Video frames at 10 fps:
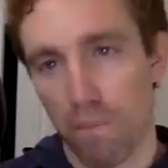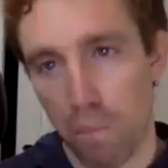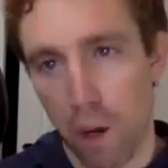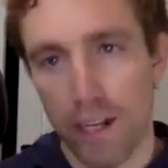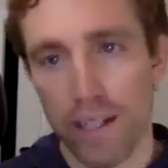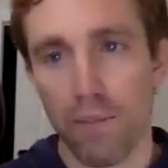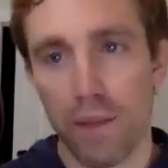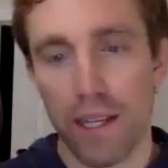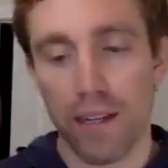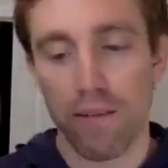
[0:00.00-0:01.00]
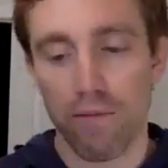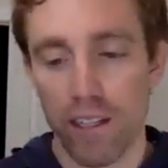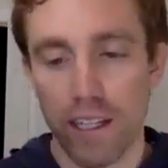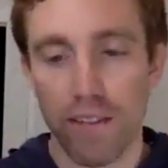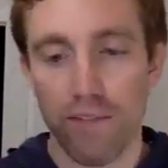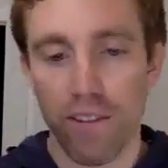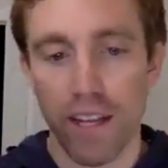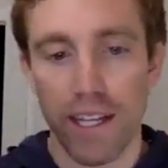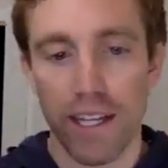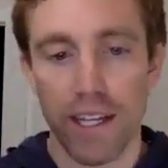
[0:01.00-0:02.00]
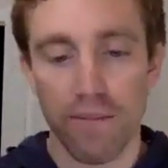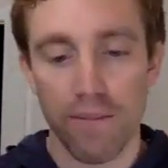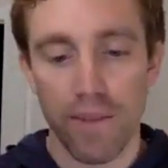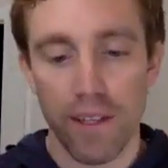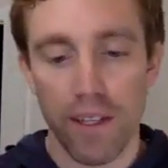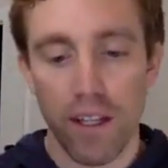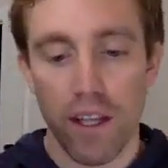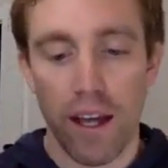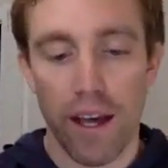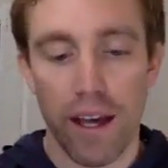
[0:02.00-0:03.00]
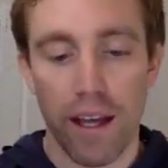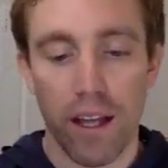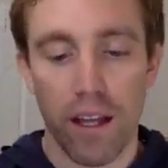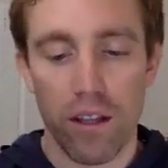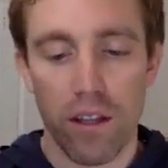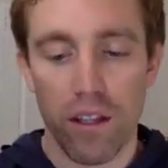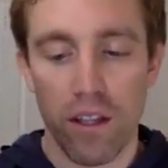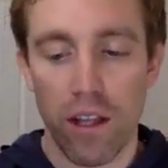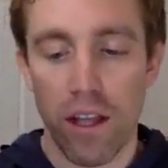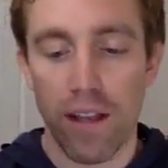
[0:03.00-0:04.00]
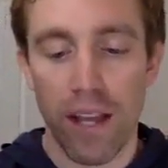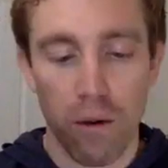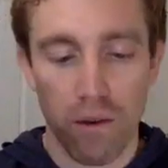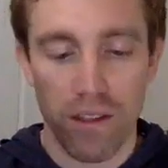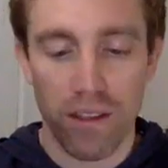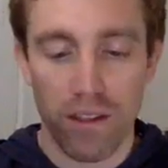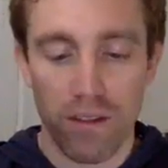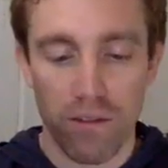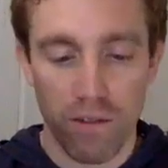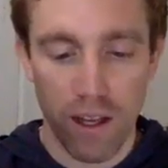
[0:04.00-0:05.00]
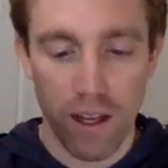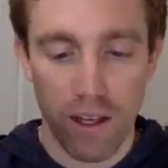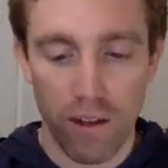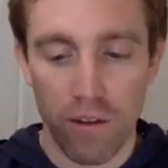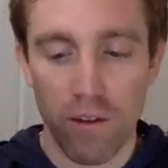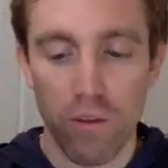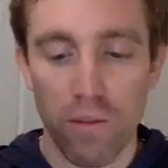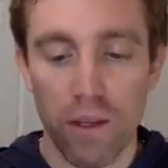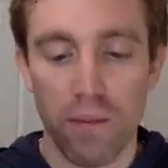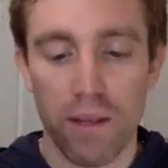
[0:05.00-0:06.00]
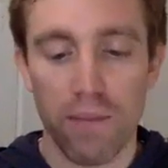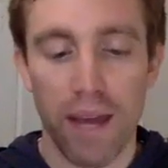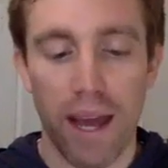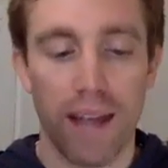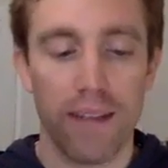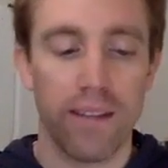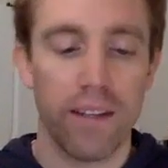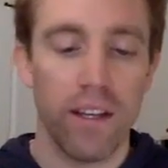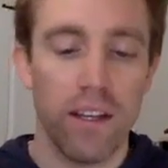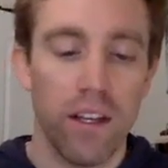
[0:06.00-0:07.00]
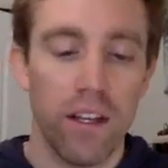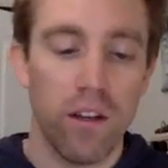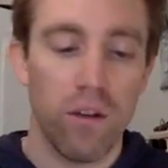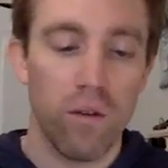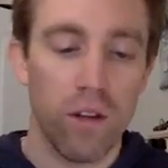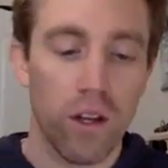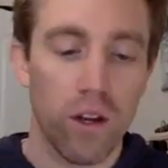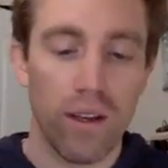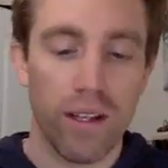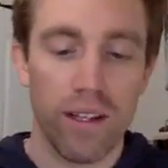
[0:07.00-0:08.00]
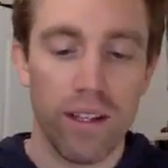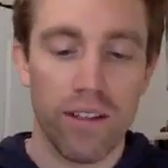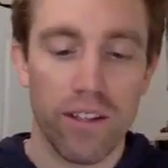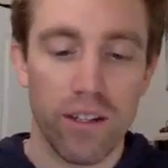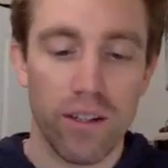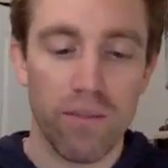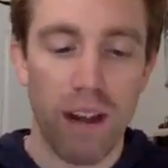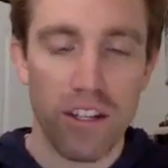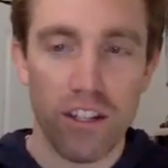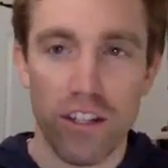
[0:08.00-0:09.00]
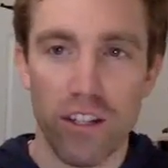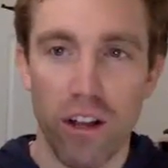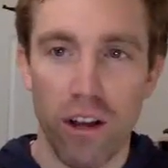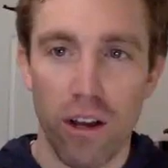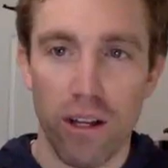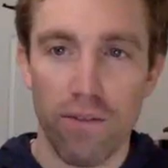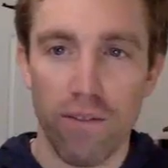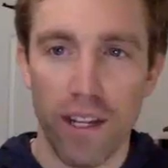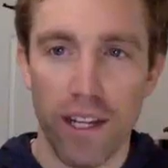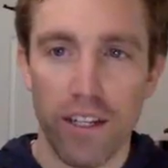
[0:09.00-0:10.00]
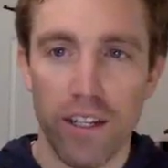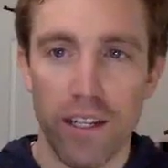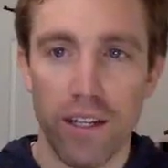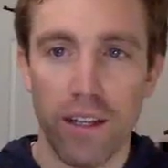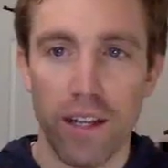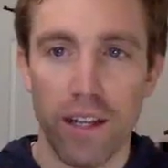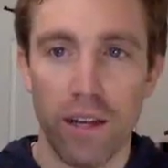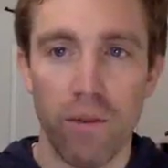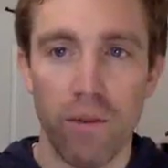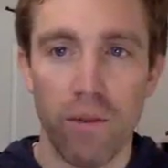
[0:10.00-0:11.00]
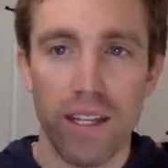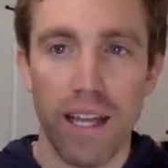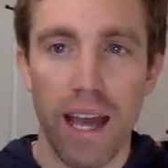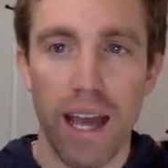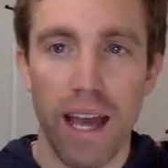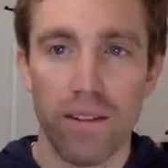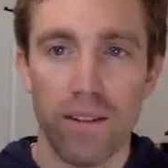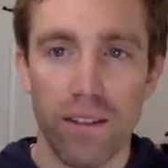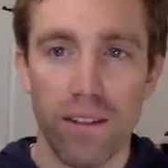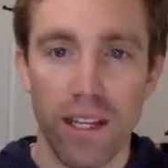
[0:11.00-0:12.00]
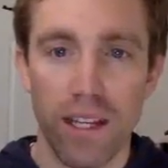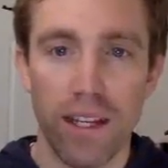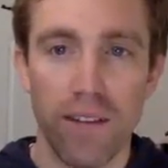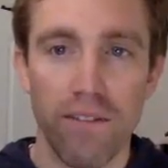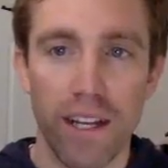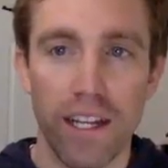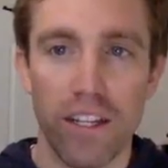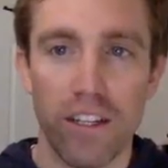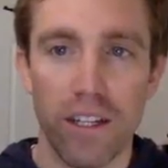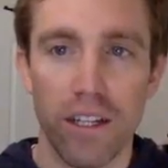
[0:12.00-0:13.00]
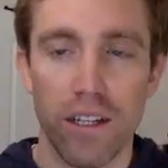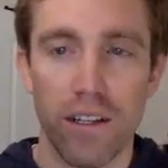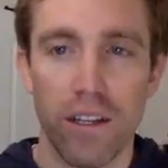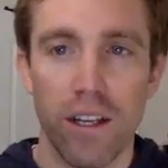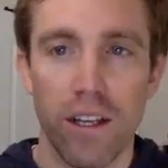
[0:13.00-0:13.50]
markets being really inflated, and now with this new bill being passed, is there pressure on inflation? Like, we really haven't seen inflation